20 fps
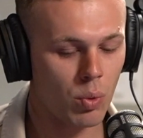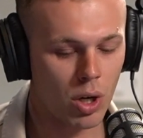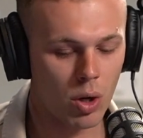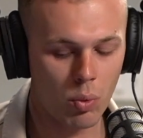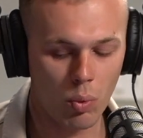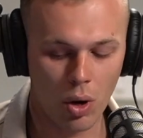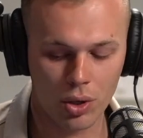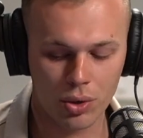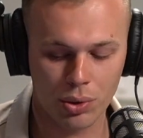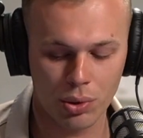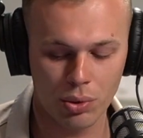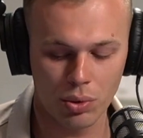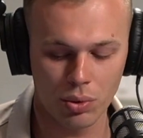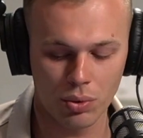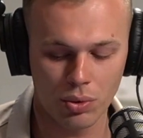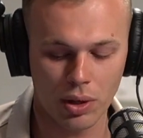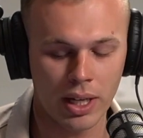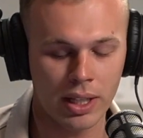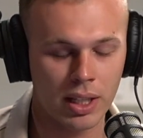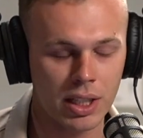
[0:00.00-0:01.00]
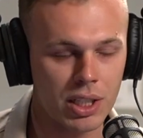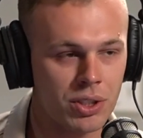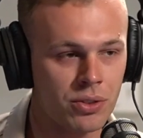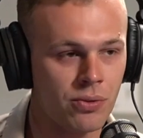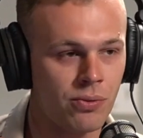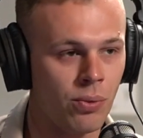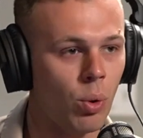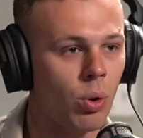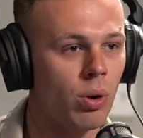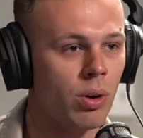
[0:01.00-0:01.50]
we're gonna walk through at least
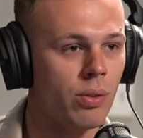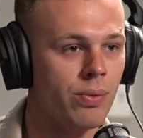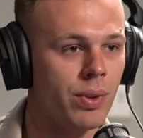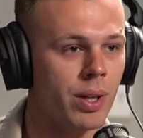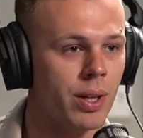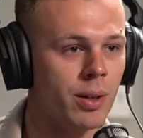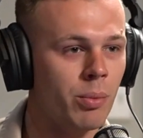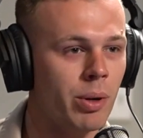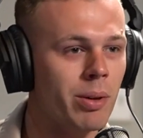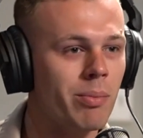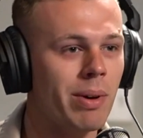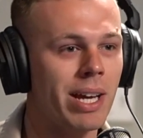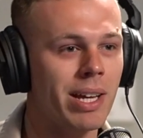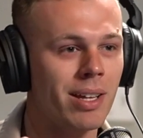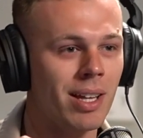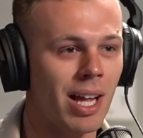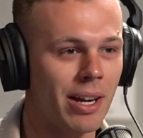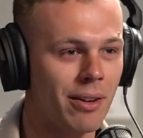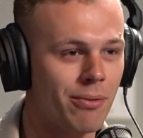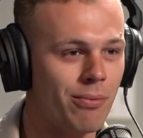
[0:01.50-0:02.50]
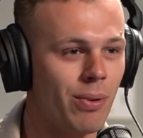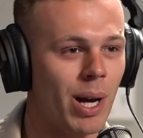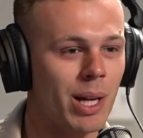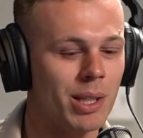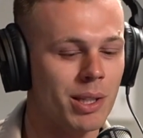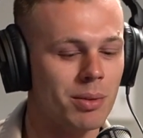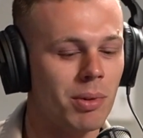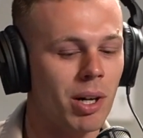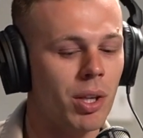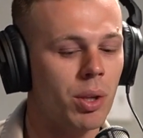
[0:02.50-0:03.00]
four of them. We may like
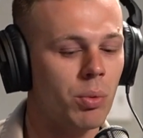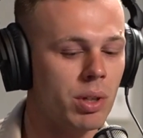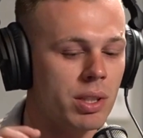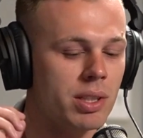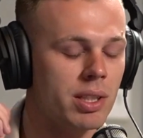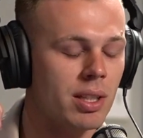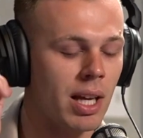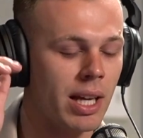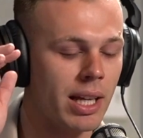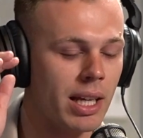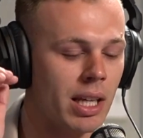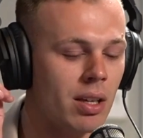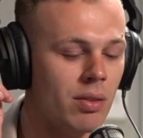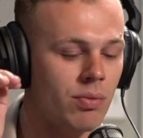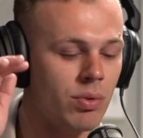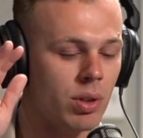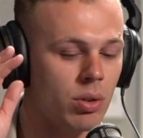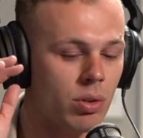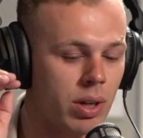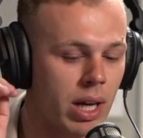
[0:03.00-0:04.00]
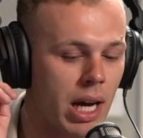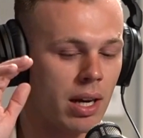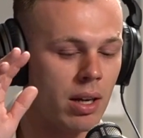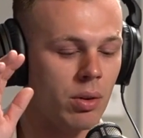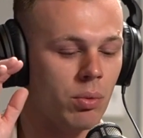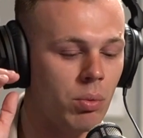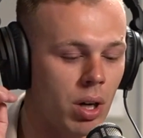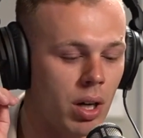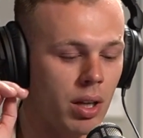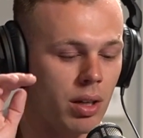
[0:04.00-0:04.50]
find some other ones and like give you kind
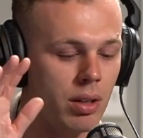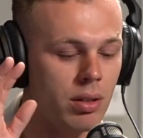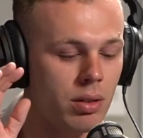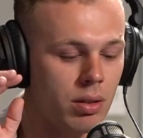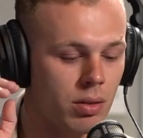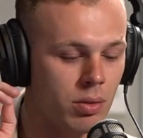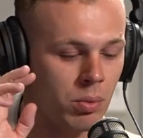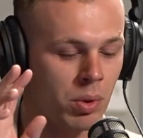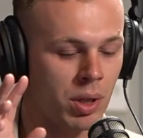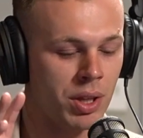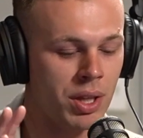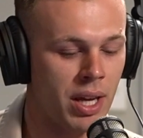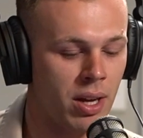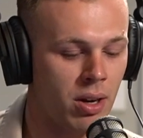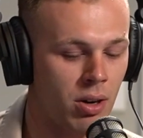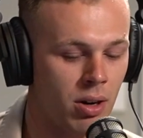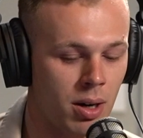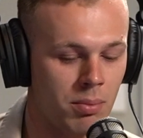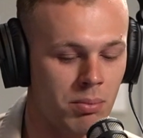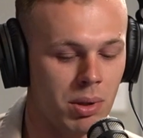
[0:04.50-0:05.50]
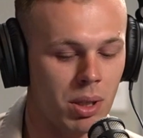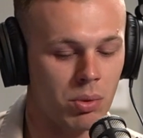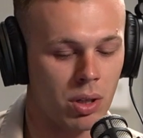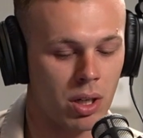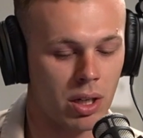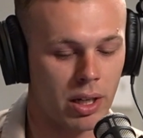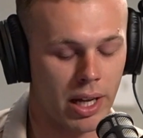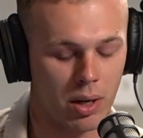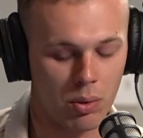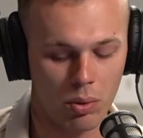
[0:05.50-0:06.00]
of what what they are, but we're
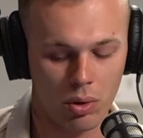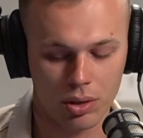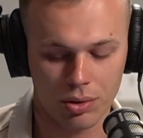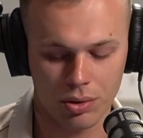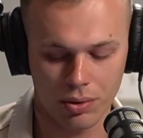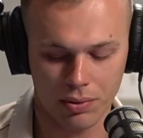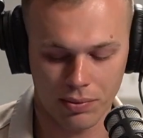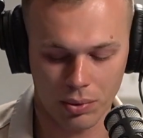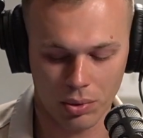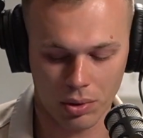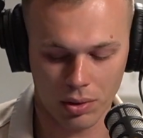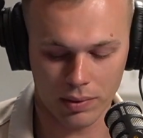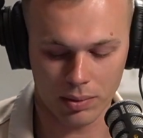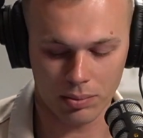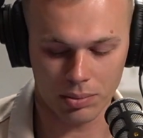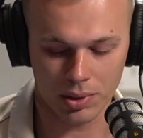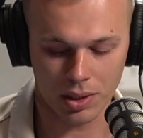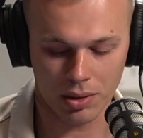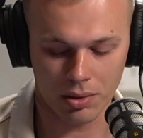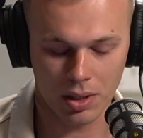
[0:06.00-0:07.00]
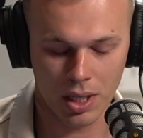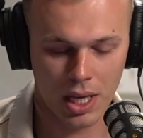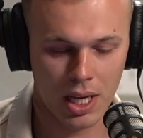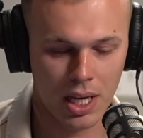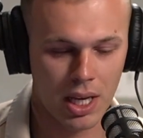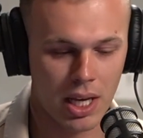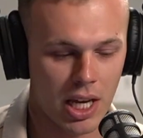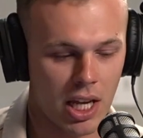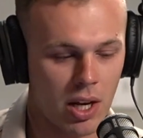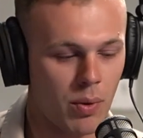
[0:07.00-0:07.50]
gonna kind of walk through four of them. So
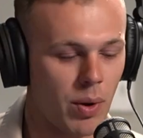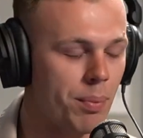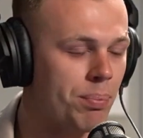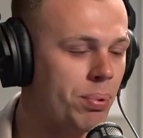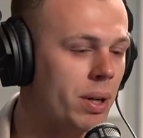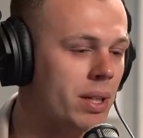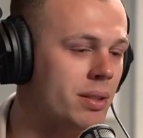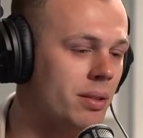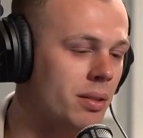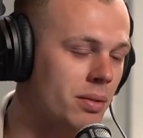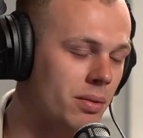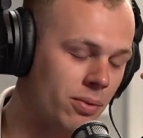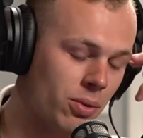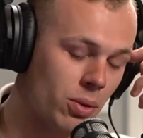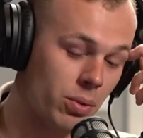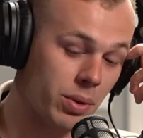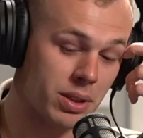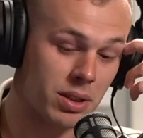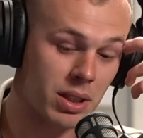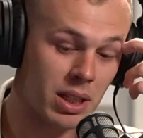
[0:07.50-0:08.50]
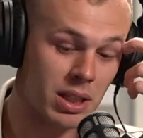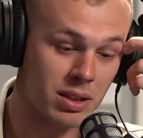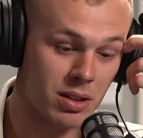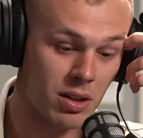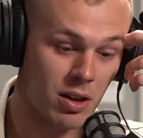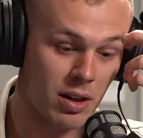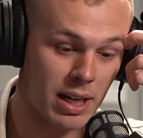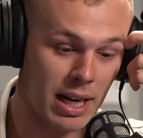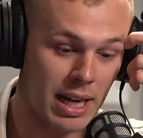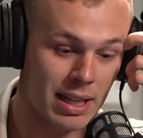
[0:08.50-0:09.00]
anyway, Preston, before we get
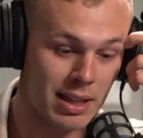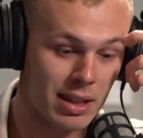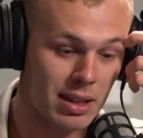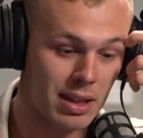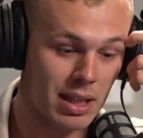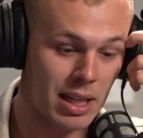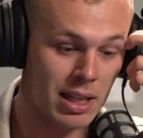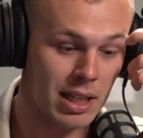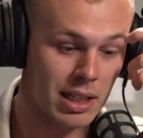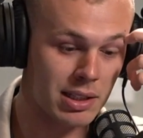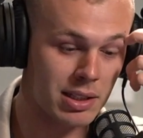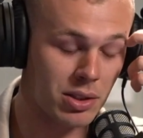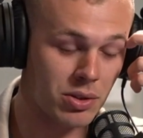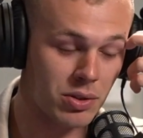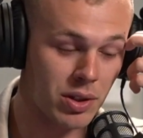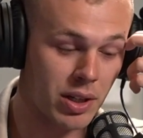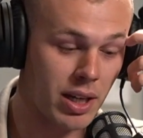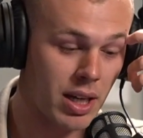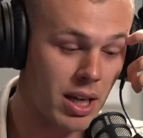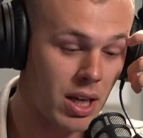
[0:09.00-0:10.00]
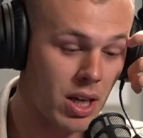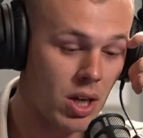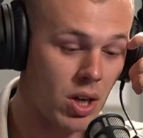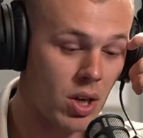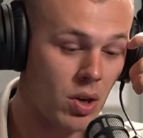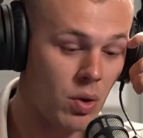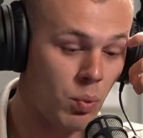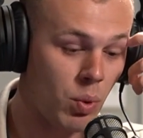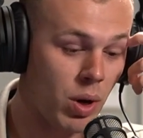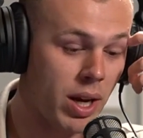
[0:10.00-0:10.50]
started, I, I think it's interesting.
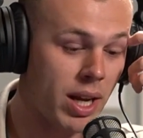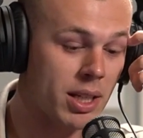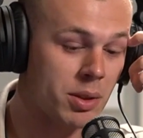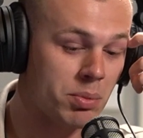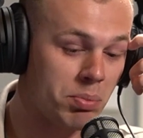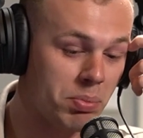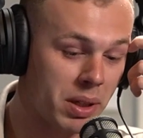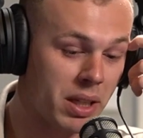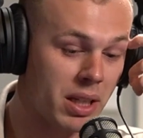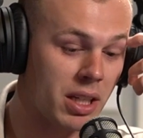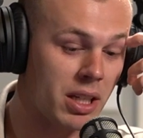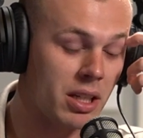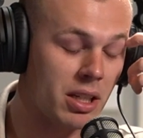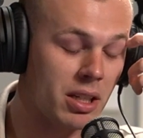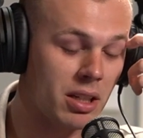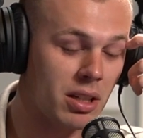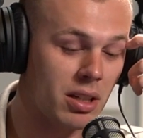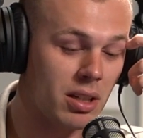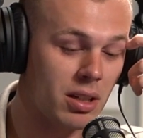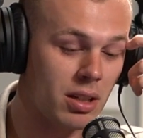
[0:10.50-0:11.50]
What has been